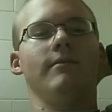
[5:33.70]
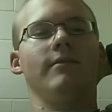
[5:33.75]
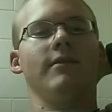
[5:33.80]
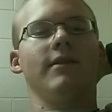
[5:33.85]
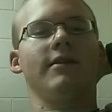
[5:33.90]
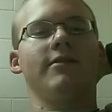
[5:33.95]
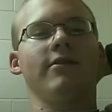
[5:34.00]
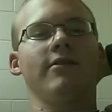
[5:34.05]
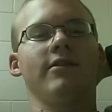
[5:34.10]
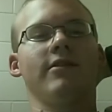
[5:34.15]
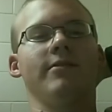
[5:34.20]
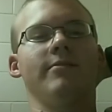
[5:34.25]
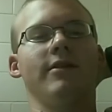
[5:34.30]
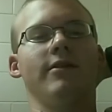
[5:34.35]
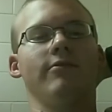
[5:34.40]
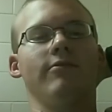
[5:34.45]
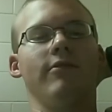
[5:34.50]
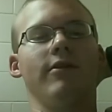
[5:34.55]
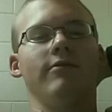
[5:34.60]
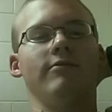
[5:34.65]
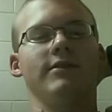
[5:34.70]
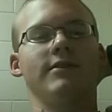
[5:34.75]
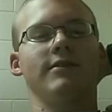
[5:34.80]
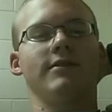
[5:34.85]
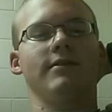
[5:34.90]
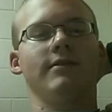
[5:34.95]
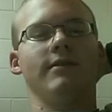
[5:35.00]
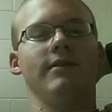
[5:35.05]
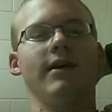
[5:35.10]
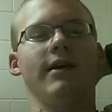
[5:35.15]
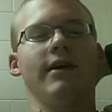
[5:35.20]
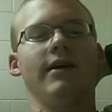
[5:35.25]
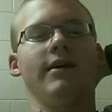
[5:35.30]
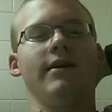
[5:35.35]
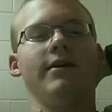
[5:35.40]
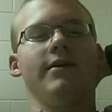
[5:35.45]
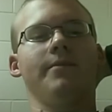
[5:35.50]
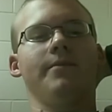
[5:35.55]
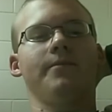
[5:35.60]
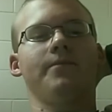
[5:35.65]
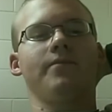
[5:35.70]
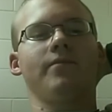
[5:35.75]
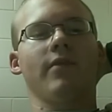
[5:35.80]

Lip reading: they turned them into they